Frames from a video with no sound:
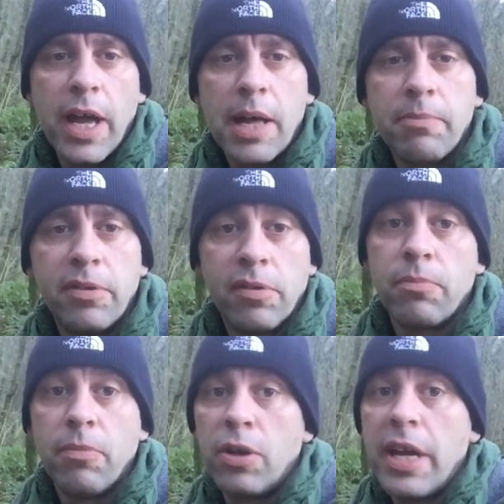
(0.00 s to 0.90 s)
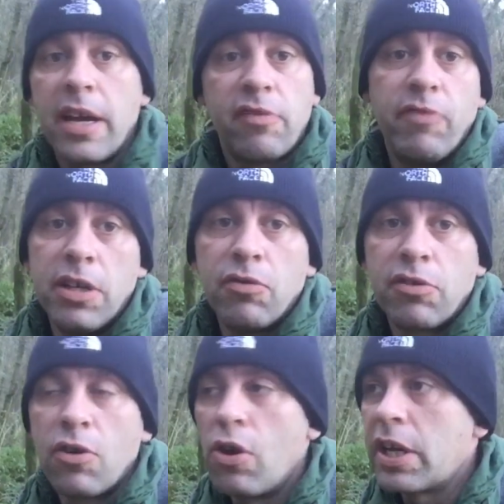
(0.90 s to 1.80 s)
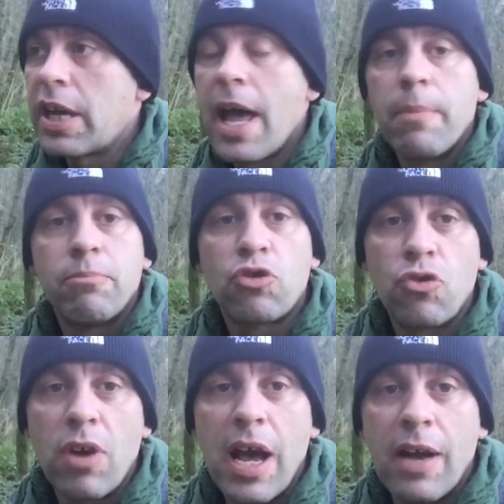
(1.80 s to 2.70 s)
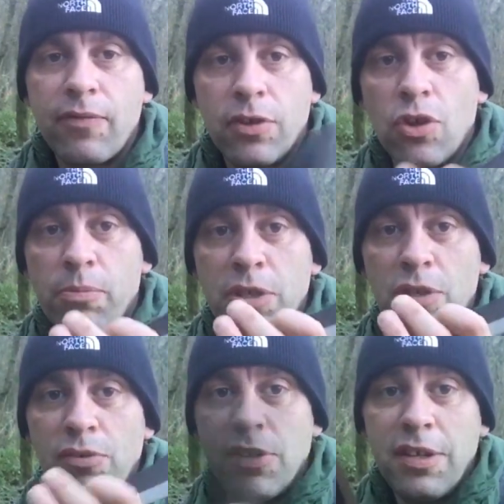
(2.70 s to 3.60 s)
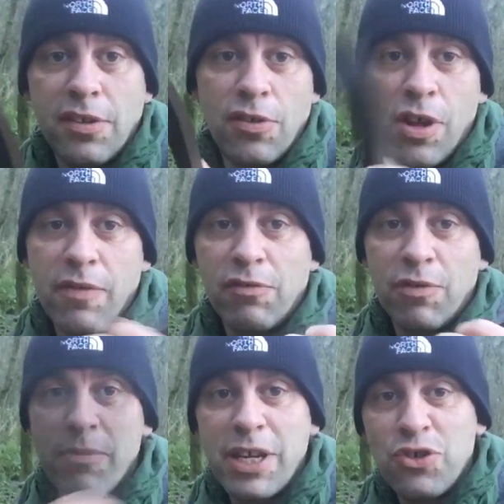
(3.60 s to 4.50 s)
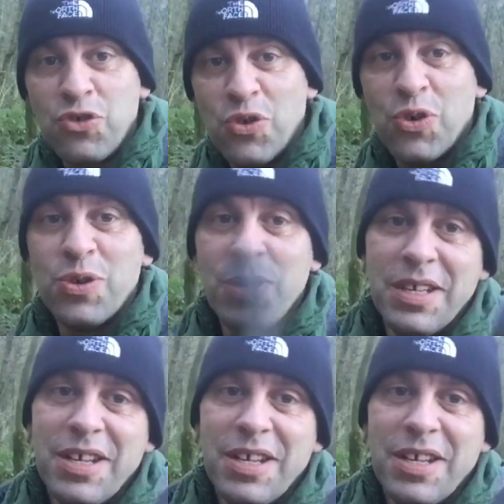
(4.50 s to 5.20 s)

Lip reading: camping. So my next video is kind of camp craft, and I'll be using this knife, so make sure